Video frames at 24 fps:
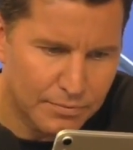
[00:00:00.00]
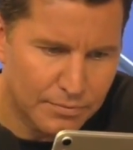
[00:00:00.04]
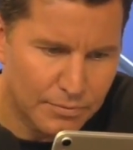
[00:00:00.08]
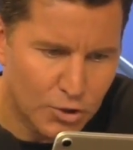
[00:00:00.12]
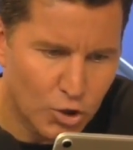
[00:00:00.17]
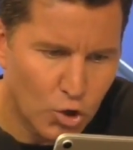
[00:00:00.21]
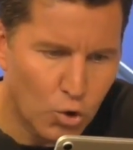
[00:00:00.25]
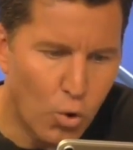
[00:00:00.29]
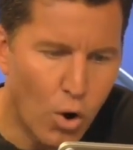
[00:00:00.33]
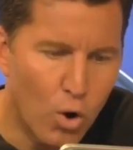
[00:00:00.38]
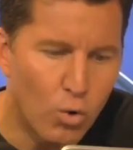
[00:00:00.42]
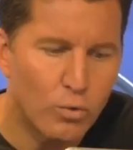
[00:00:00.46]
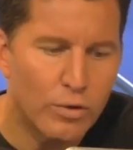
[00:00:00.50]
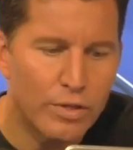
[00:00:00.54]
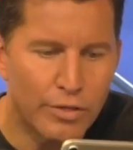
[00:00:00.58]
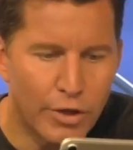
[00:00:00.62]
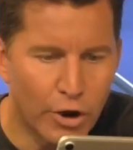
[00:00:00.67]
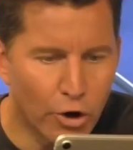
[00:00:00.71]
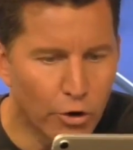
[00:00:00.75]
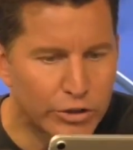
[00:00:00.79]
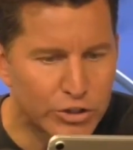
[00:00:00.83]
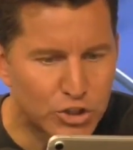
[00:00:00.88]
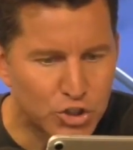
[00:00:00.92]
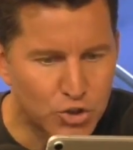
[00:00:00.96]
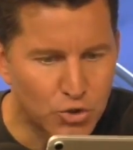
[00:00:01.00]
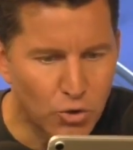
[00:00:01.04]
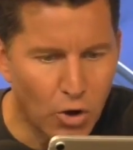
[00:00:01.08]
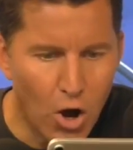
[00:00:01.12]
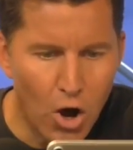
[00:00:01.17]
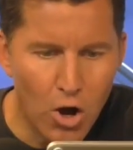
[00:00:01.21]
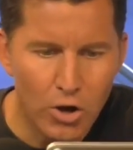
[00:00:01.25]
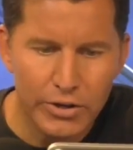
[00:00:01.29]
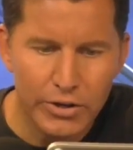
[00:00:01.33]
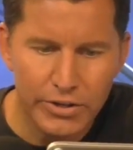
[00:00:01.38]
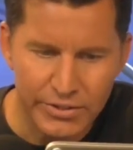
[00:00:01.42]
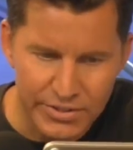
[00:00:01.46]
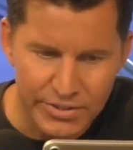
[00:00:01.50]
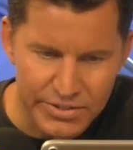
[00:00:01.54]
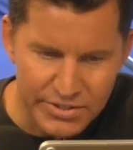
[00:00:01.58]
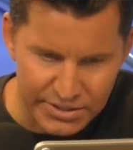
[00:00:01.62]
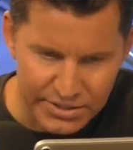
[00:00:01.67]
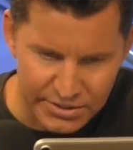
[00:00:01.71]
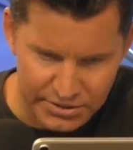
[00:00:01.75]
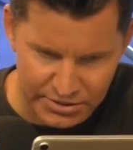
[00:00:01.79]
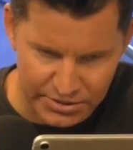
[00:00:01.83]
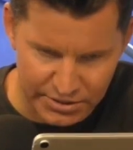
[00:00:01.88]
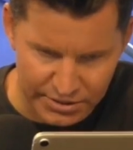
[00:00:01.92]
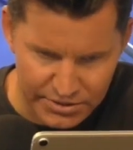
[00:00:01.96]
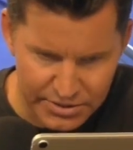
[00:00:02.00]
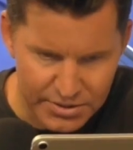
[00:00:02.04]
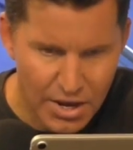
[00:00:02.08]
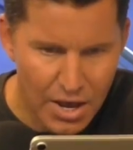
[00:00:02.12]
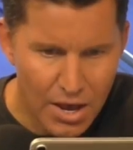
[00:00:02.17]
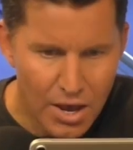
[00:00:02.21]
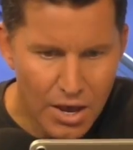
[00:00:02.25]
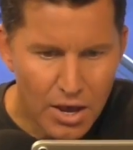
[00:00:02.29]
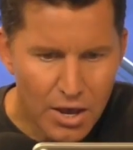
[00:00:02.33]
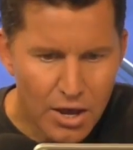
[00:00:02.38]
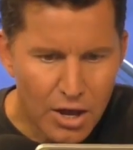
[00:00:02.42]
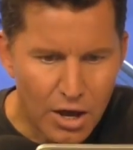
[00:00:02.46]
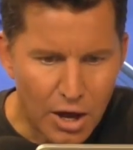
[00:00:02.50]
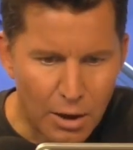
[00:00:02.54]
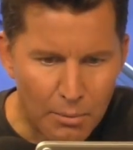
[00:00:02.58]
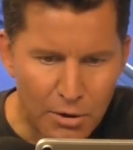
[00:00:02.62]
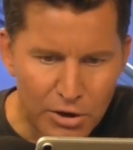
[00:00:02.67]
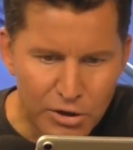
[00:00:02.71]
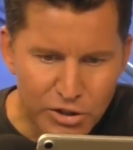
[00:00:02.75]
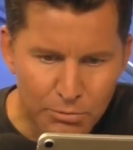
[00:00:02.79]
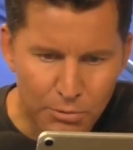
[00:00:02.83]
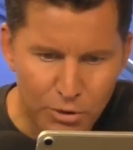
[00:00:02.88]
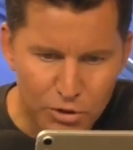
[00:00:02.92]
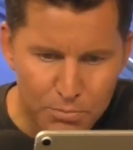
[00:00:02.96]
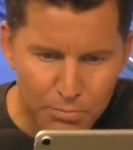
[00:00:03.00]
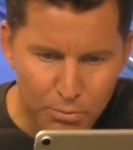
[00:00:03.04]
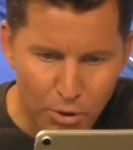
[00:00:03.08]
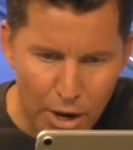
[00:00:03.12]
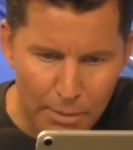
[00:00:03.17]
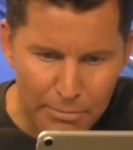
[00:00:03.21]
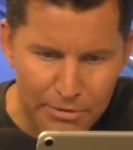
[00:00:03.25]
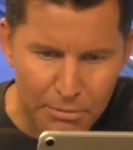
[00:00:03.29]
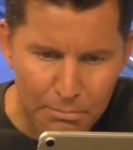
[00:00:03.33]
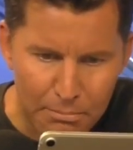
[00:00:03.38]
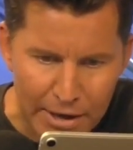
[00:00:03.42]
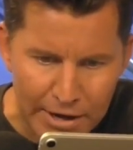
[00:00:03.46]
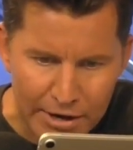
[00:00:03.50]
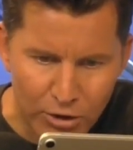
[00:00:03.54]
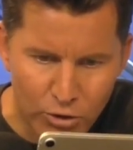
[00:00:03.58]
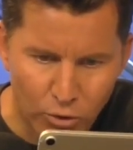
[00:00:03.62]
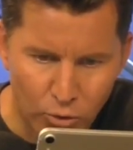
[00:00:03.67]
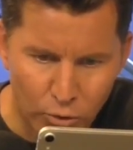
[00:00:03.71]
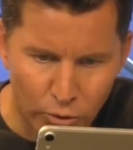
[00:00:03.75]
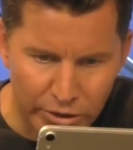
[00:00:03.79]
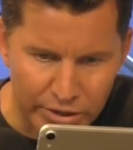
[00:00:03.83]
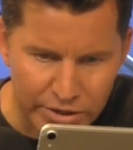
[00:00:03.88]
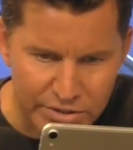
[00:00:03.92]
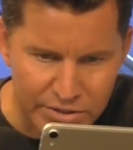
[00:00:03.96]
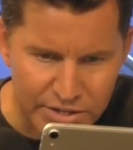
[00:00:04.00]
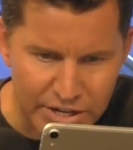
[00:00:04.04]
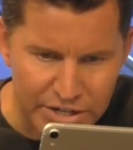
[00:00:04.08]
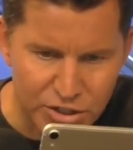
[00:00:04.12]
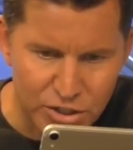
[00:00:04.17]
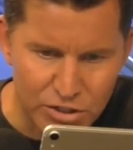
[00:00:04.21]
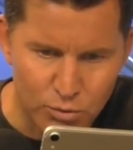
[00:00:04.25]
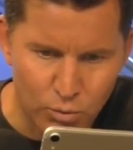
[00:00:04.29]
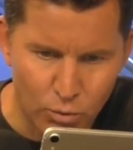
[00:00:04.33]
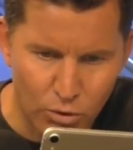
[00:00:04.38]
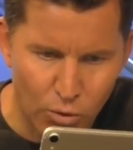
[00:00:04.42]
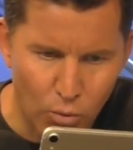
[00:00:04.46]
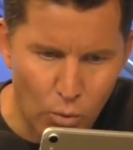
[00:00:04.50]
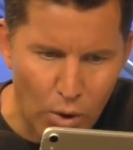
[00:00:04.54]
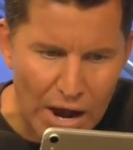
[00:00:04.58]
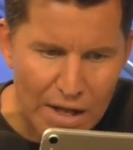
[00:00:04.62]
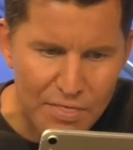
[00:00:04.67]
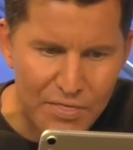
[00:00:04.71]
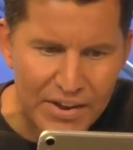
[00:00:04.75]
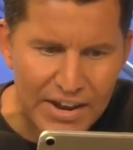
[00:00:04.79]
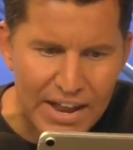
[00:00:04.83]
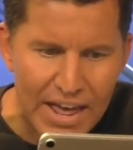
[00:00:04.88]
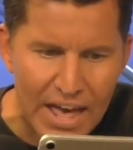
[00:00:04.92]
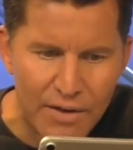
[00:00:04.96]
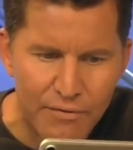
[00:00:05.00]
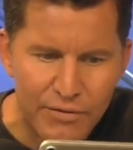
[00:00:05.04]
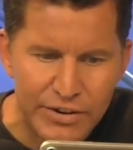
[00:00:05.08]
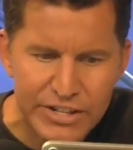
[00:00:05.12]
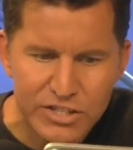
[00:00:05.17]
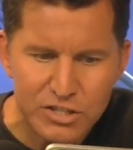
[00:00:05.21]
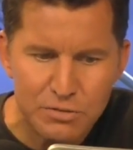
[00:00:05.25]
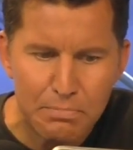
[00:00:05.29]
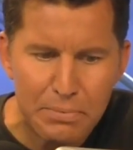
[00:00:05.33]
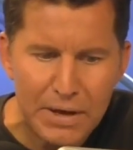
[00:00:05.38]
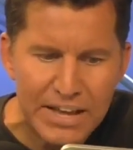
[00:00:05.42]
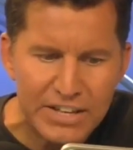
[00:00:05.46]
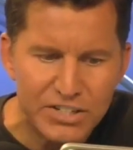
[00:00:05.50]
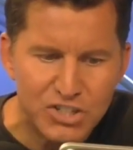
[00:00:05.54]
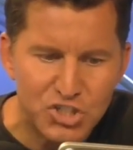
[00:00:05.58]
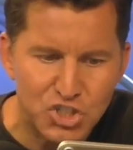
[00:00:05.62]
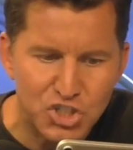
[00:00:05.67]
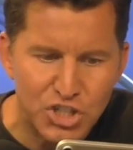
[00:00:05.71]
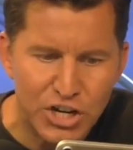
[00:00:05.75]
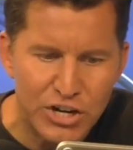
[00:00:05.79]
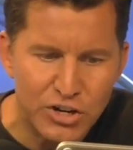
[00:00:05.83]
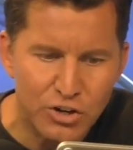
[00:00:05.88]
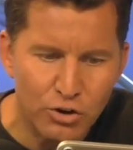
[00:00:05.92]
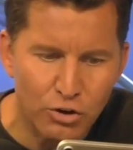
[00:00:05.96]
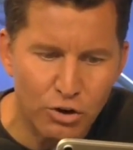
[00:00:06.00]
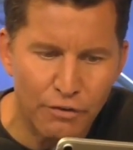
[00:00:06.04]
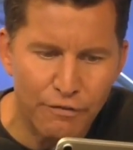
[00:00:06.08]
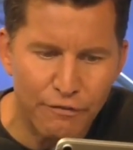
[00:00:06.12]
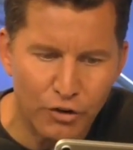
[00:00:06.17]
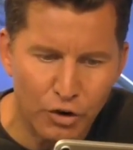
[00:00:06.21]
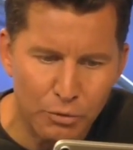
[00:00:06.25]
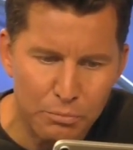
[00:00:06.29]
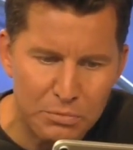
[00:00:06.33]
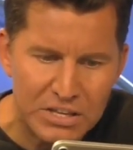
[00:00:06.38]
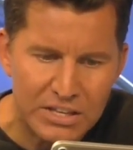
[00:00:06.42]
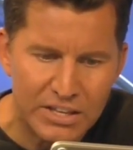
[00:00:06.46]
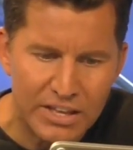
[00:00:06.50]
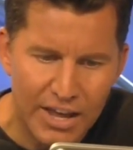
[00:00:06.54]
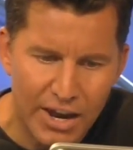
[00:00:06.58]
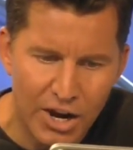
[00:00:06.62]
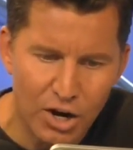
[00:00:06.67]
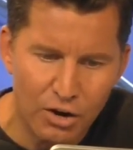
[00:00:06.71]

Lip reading: Quote, there is strong consensus among the most prominent medical organizations worldwide that evidence-based gender-affirming care